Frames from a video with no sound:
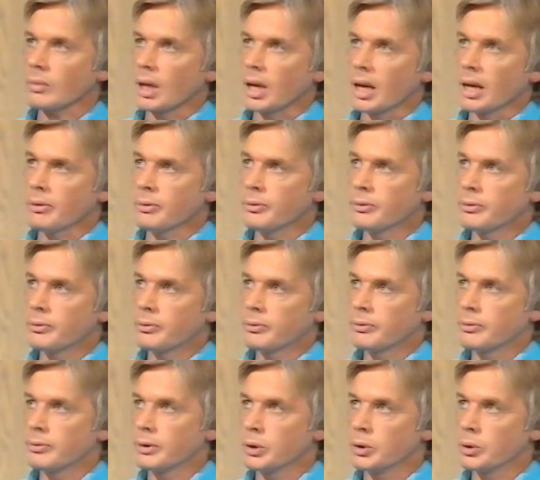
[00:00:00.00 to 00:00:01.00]

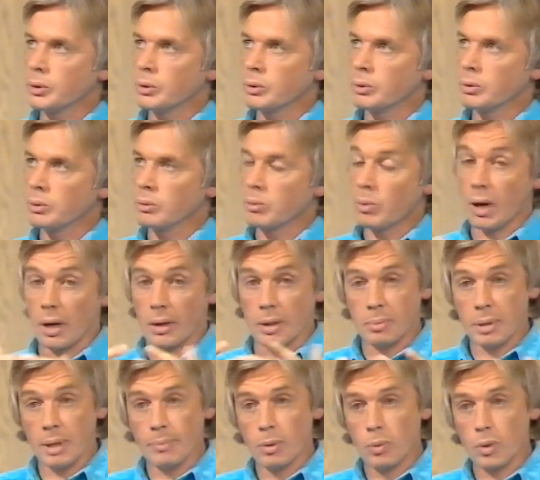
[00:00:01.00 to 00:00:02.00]
Well,
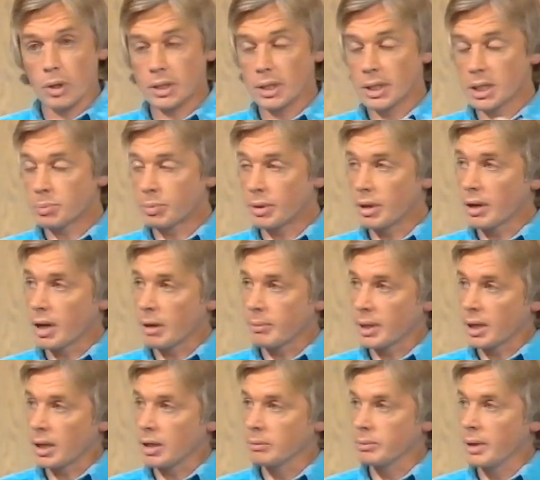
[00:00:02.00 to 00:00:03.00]
the people watching this program
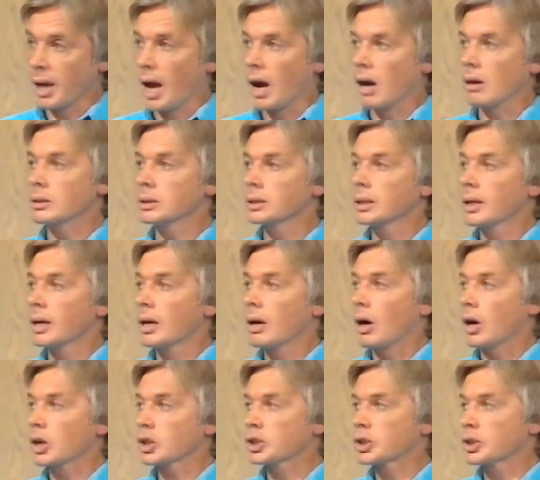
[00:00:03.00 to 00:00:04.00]
at home now
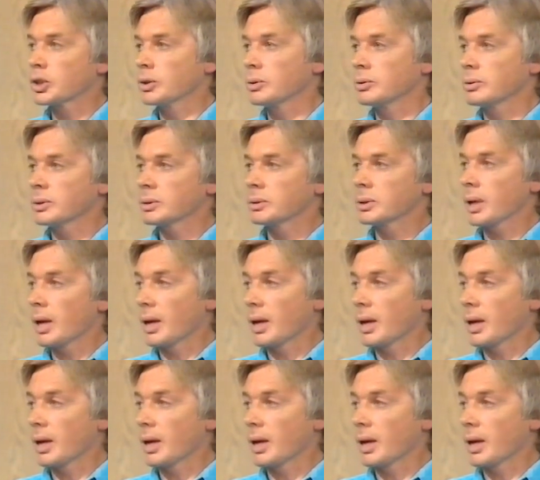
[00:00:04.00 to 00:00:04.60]
are tuned